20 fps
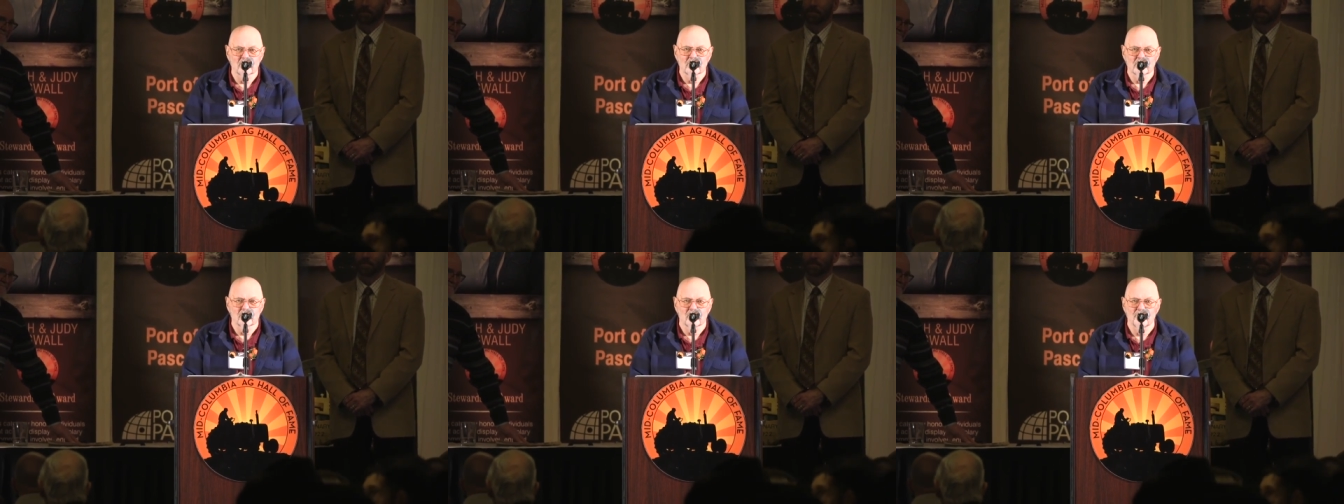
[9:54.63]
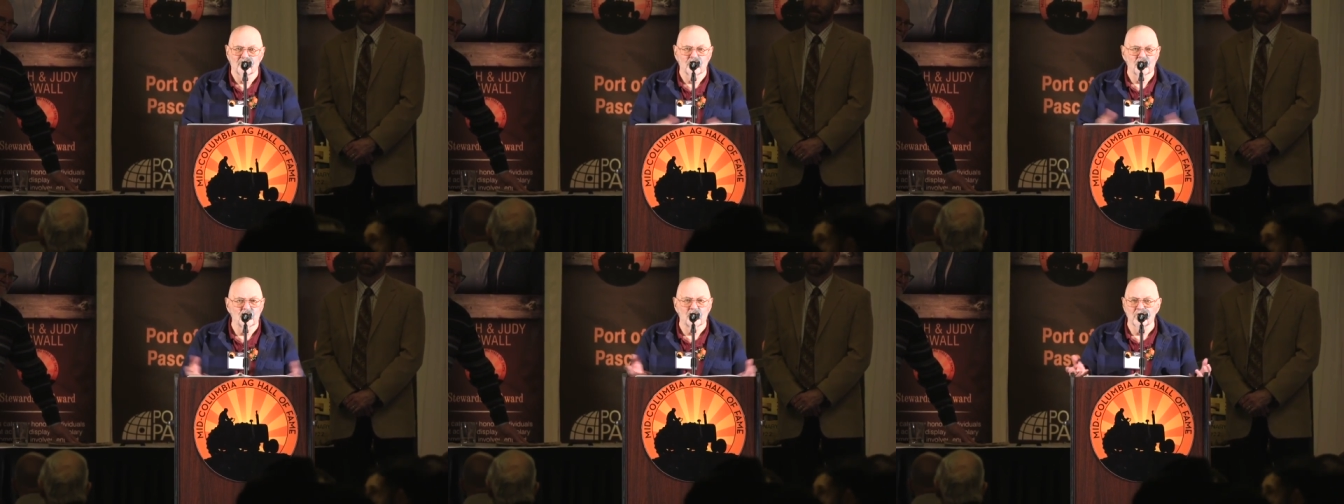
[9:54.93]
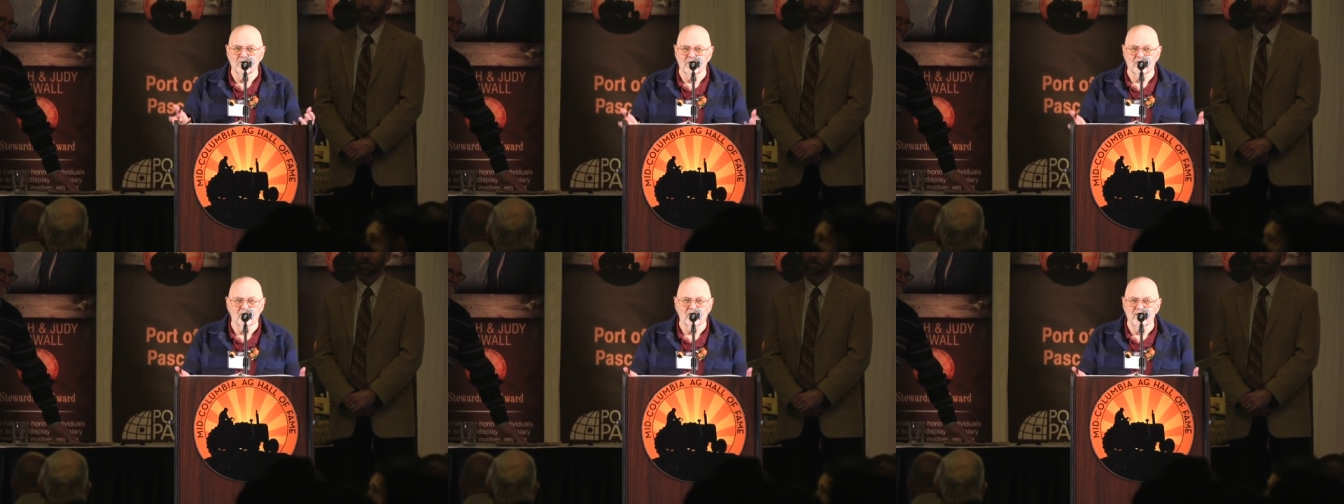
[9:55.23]
There was if
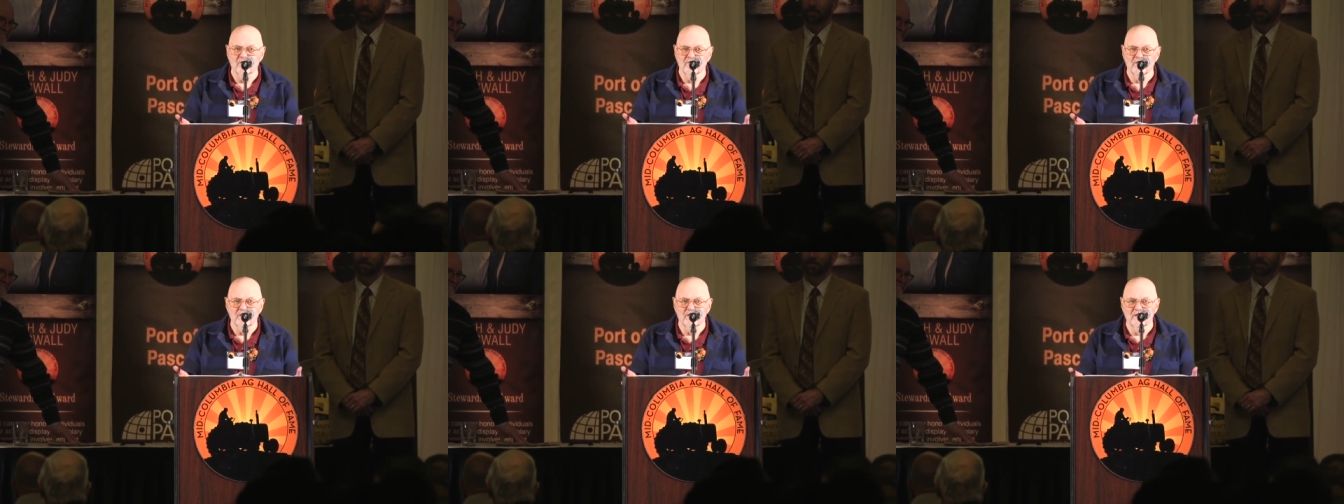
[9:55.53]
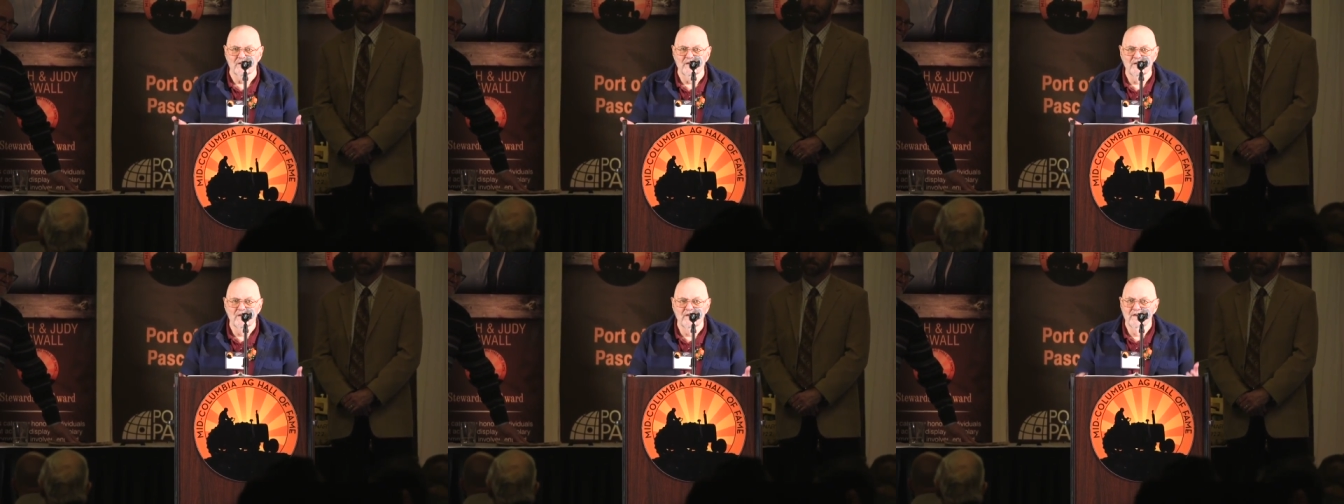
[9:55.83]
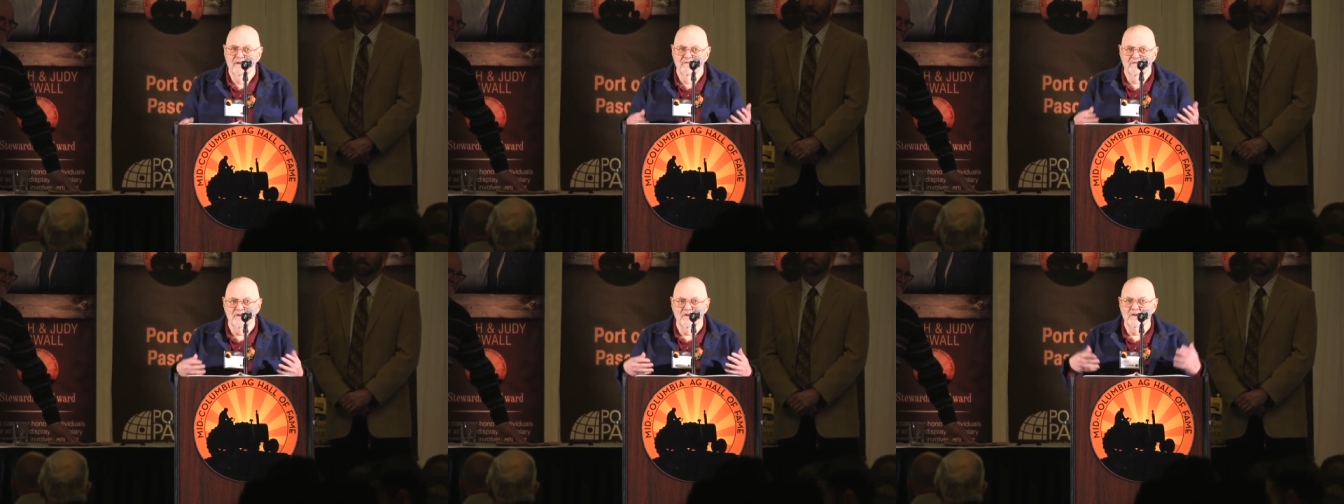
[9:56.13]
you didn't live in
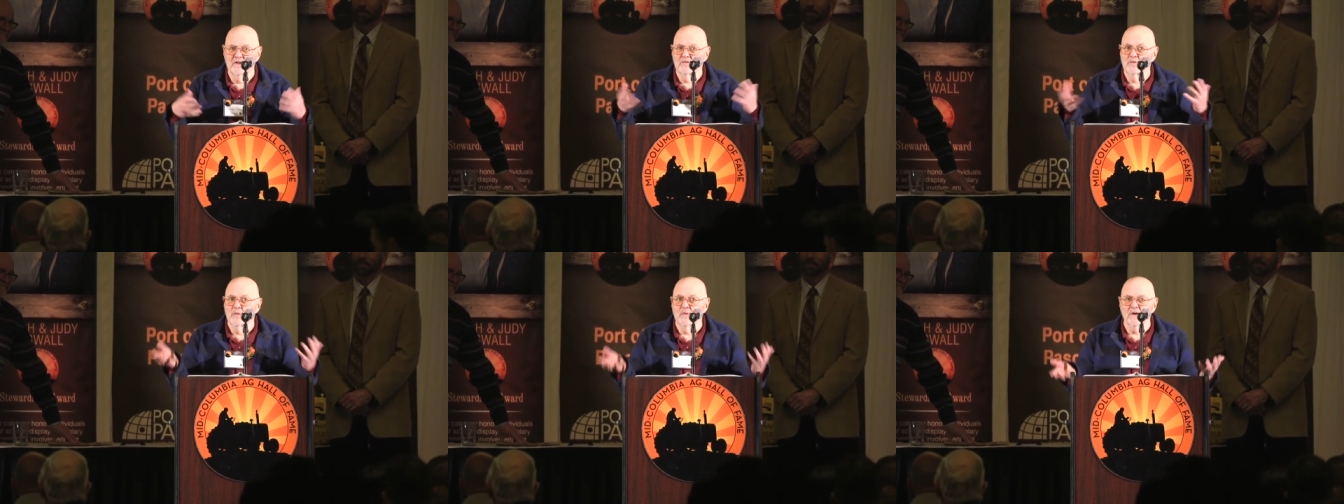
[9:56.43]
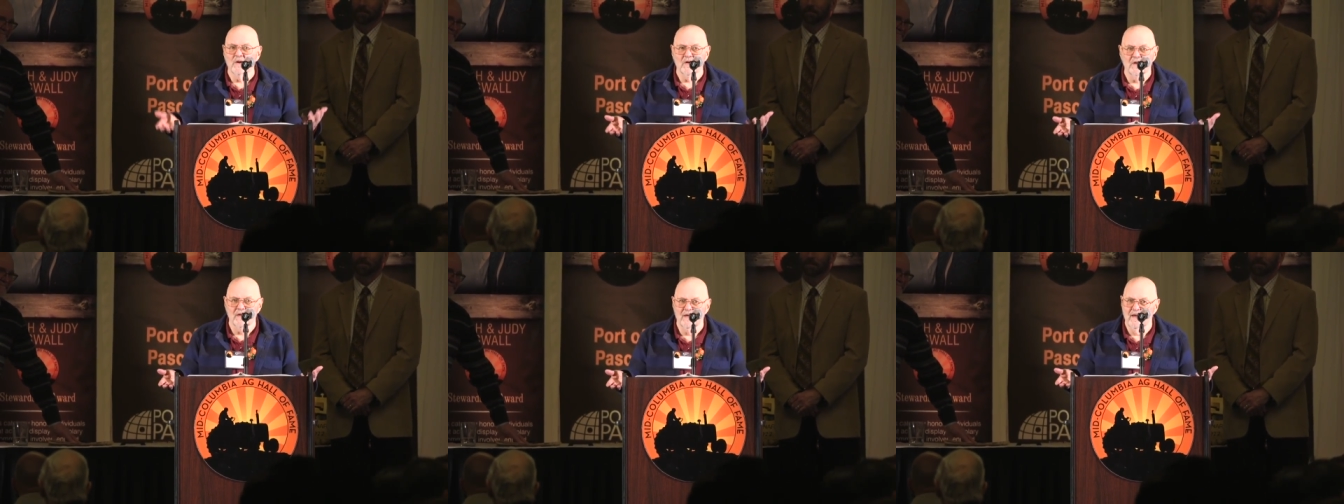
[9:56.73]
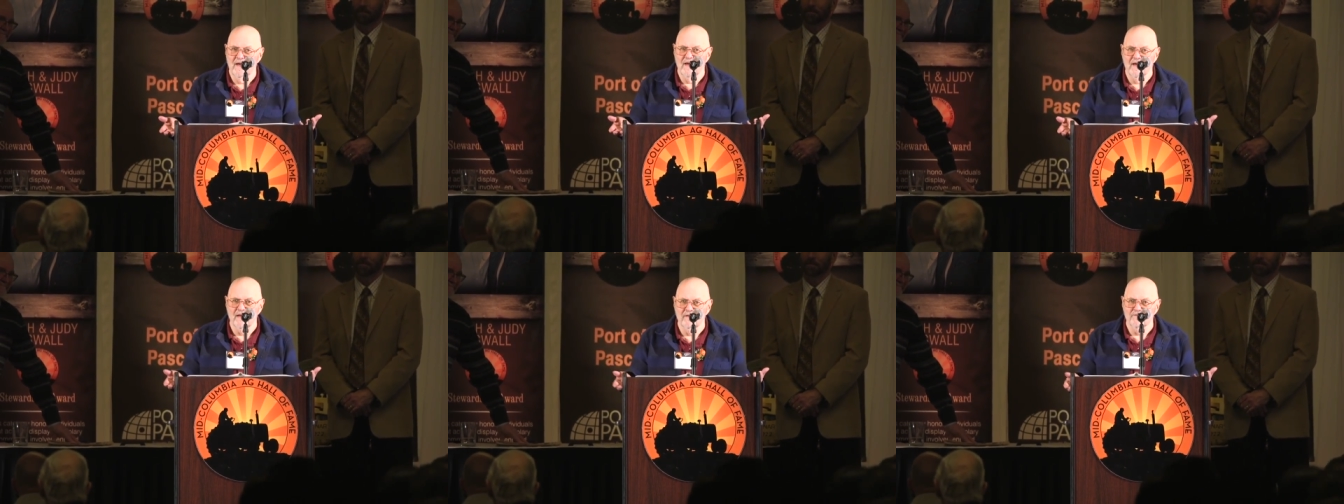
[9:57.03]
you didn't
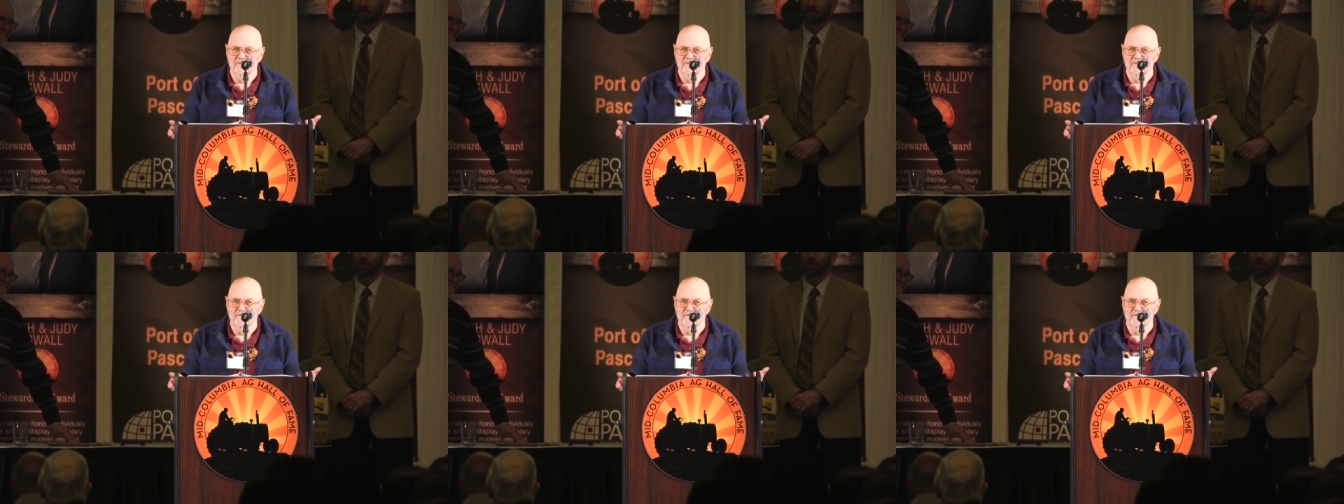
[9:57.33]
work at